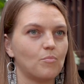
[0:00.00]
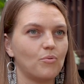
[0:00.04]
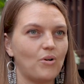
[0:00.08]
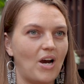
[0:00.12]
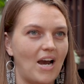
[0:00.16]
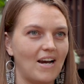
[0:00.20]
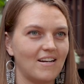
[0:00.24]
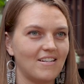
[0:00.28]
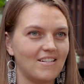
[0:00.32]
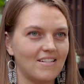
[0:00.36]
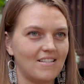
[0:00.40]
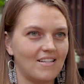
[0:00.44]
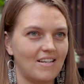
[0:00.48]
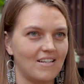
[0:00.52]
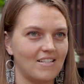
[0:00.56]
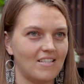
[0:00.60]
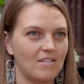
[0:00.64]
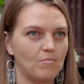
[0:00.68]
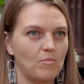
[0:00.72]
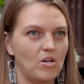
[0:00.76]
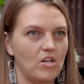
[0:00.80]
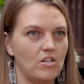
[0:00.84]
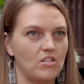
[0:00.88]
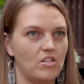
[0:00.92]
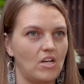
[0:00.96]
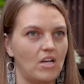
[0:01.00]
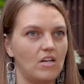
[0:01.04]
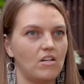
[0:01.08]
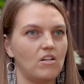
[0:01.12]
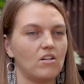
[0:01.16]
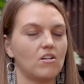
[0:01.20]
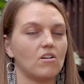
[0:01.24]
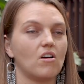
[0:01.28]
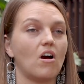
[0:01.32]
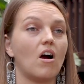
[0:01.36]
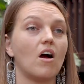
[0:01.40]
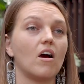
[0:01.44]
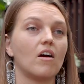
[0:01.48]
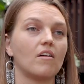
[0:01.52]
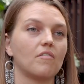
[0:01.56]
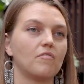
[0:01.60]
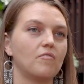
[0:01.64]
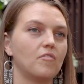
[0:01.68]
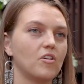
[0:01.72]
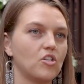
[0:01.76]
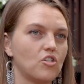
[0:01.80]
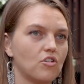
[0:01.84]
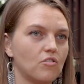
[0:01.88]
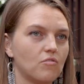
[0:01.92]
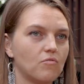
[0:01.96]
practice customary tenure are
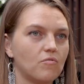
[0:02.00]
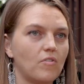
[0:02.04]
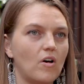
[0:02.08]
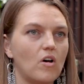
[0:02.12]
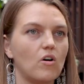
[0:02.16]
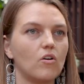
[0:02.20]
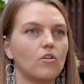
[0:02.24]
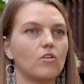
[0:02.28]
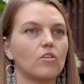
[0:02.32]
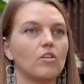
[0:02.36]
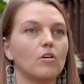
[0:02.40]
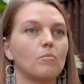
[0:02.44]
fisher folk,